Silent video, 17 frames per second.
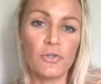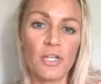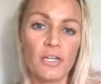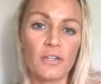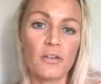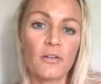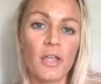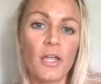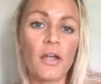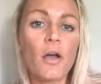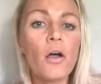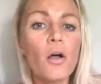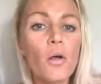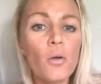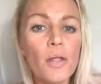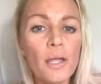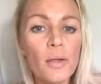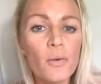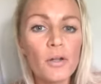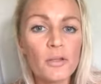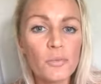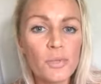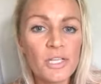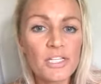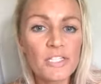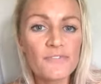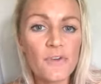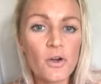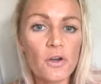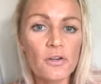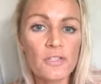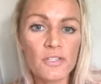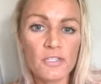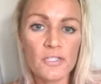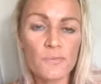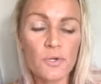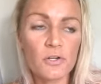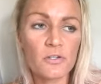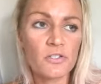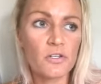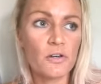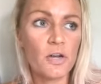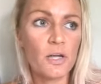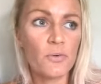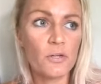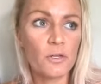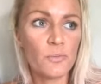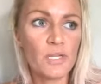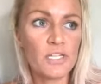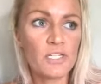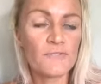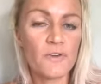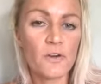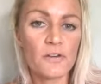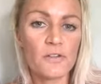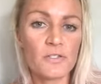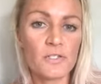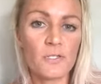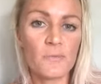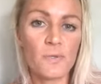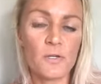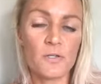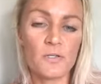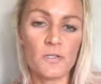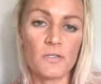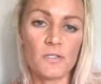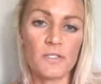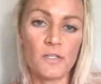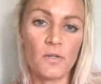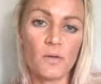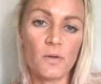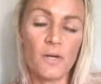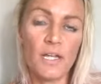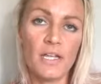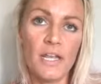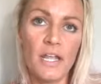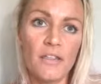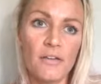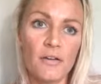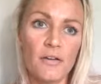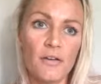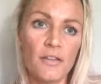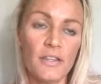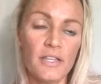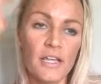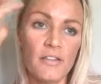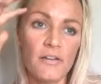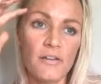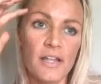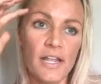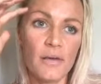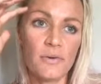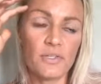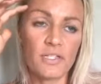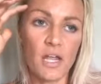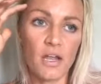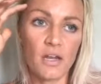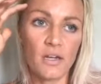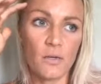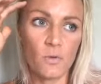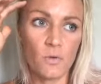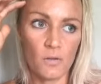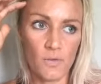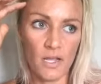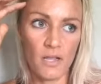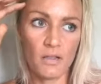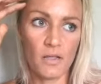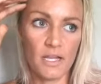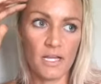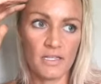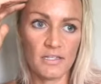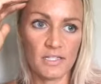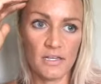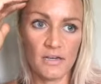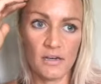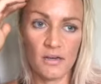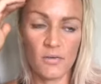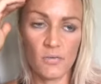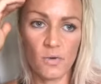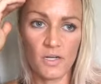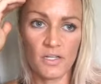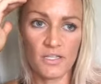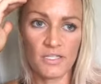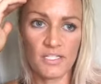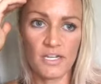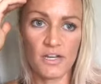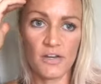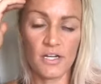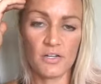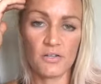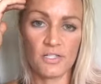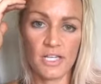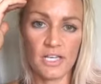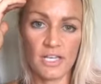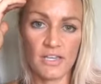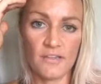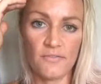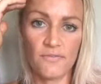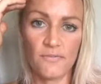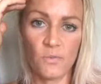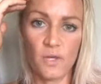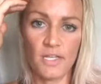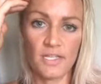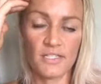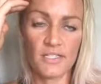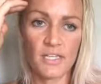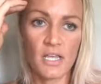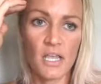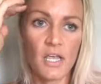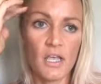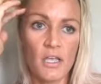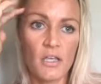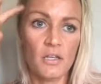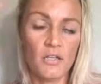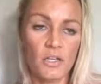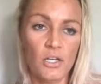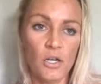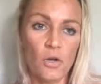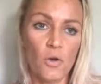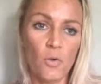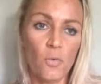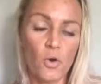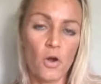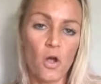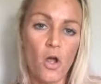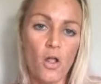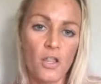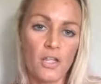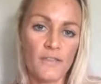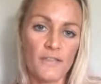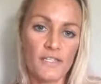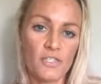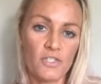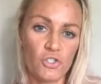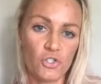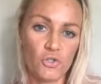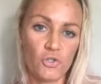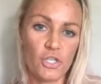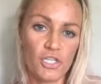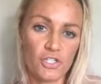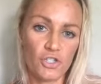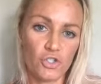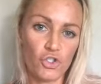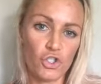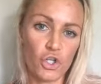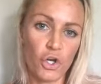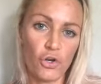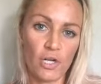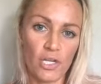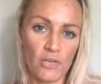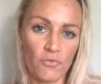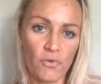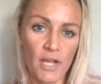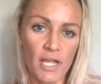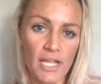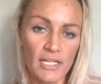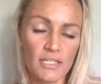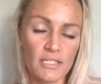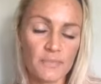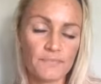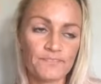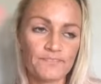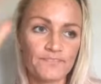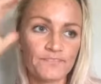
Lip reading: Like, they're like, oh, I want to be as far as this person, or I want to be as far as this person. So the other day I was talking to one of my clients, and one of the scenarios I give was, we're all on this journey, right?